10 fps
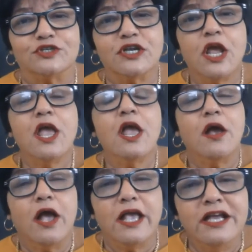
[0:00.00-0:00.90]
children.
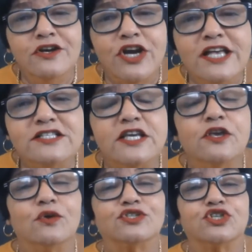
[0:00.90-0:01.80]
In
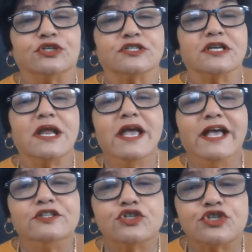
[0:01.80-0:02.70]
raising your children,
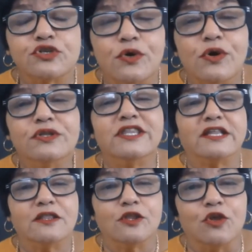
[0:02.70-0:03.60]
ensure
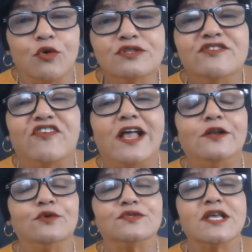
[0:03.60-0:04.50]
that those
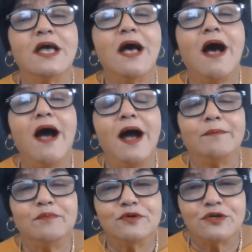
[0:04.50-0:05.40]
values
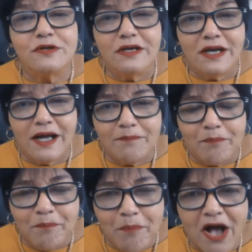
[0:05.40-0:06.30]
are
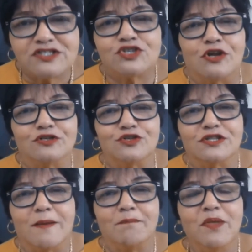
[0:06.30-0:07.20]
passed on
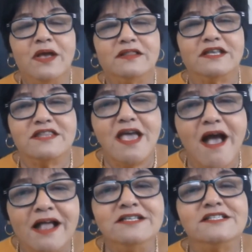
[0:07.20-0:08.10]
to them, that
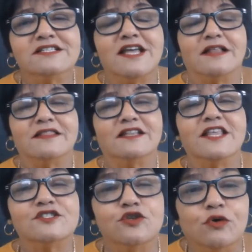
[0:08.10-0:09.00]
they understand
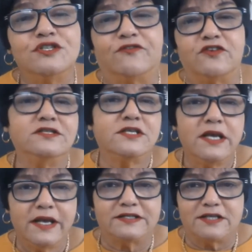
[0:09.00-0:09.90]
that there's no difference,
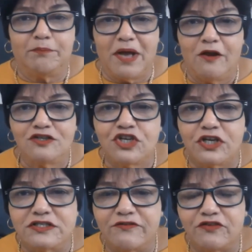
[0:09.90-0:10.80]
except
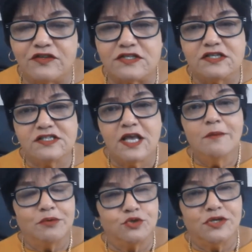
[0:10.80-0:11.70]
biological differences
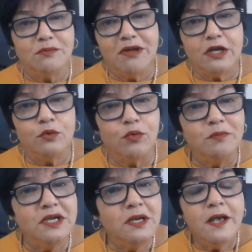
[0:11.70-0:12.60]
between men and
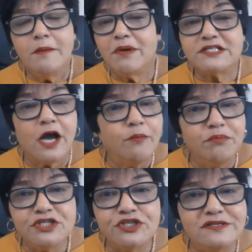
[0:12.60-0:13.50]
women, but our
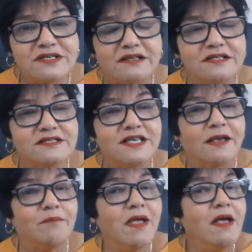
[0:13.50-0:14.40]
ambitions are the
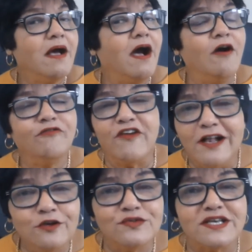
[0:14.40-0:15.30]
same. Our
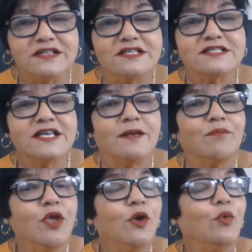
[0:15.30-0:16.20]
values are the
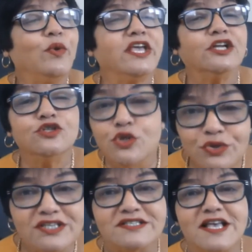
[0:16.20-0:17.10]
same. We can
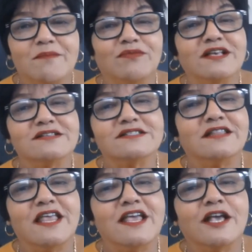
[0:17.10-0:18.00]
do the same things
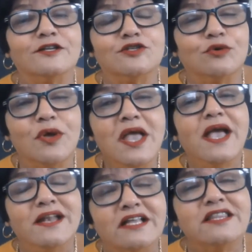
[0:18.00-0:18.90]
that they can do.
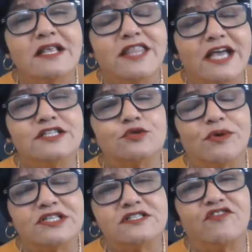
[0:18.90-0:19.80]
And I think that
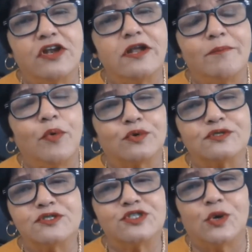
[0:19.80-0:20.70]
is what is very
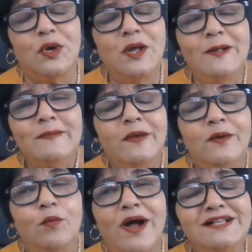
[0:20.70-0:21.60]
important. So
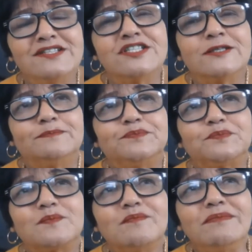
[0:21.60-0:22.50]
whilst
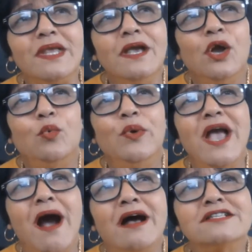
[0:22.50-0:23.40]

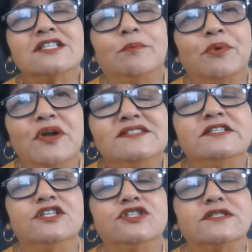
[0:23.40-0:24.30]
we ask
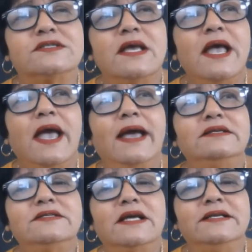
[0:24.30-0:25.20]
presidents
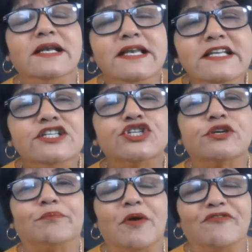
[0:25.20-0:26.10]
and
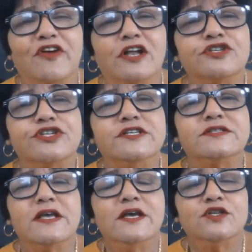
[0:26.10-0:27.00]
leadership of
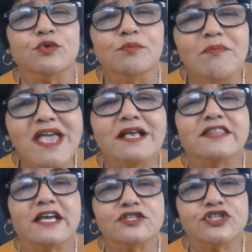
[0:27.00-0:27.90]
countries to
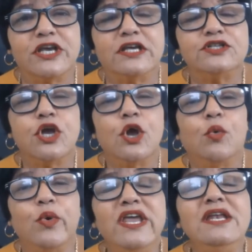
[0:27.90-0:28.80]
make that change,
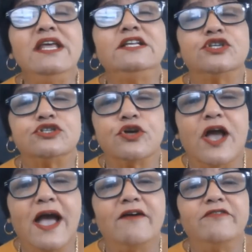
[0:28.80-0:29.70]
we need
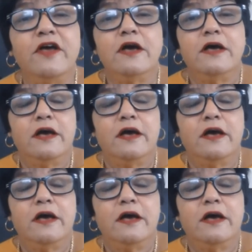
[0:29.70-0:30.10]
to have